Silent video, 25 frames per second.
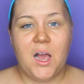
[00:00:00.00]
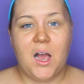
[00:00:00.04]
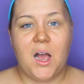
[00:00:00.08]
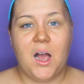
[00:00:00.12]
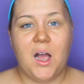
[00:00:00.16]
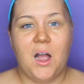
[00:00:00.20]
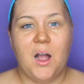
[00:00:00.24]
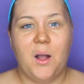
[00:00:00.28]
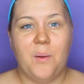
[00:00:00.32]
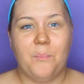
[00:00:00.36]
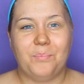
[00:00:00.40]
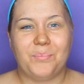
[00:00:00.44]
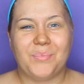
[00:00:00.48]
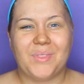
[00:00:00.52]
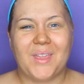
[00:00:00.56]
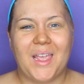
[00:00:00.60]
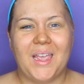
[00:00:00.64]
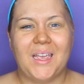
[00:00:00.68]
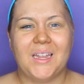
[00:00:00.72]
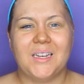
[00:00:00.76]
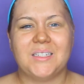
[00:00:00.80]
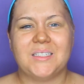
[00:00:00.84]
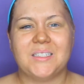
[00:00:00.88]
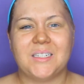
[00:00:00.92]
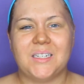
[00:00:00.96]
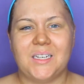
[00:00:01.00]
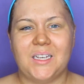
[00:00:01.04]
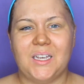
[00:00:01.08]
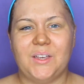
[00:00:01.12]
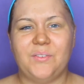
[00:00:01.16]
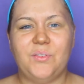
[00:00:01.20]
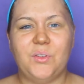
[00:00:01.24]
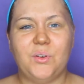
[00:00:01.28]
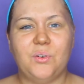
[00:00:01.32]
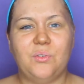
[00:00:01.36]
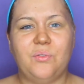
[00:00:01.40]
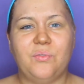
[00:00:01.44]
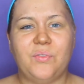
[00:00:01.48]
And
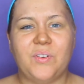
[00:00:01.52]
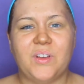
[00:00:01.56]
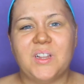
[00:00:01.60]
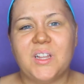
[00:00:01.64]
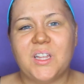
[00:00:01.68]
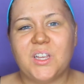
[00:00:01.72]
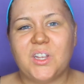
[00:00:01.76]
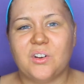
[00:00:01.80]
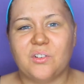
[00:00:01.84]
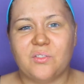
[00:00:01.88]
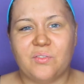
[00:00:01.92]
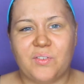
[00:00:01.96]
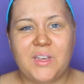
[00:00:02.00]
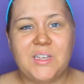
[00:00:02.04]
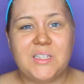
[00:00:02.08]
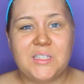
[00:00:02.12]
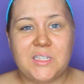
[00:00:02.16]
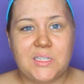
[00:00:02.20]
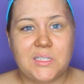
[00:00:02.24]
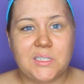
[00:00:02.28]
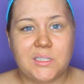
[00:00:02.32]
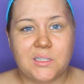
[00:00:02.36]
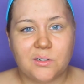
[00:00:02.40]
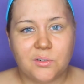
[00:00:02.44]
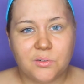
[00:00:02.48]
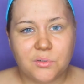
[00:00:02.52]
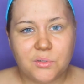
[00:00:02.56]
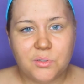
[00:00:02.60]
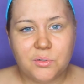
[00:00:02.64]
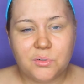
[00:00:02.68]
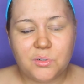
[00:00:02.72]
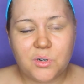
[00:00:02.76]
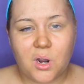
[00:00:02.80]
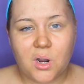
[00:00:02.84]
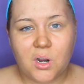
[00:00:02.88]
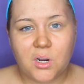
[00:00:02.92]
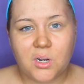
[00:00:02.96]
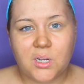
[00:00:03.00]
if you feel like your face is a little
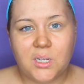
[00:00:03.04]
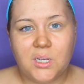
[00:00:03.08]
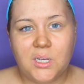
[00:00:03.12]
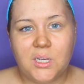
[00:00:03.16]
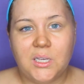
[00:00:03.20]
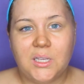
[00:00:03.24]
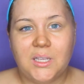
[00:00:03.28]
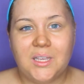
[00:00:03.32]
too dark,